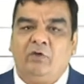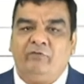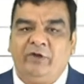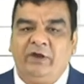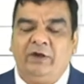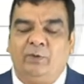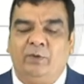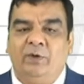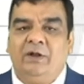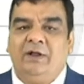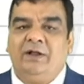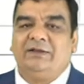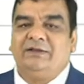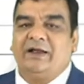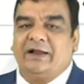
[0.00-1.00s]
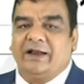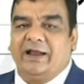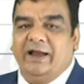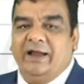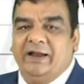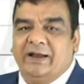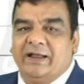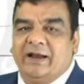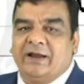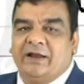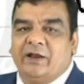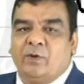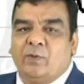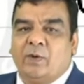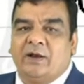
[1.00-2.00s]
we know that indirect
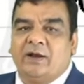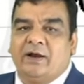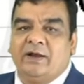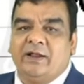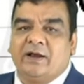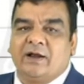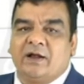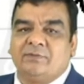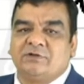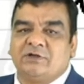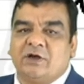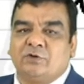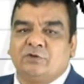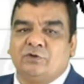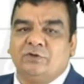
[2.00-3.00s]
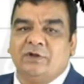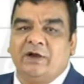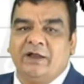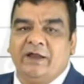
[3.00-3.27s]
inguinal hernia comes out through the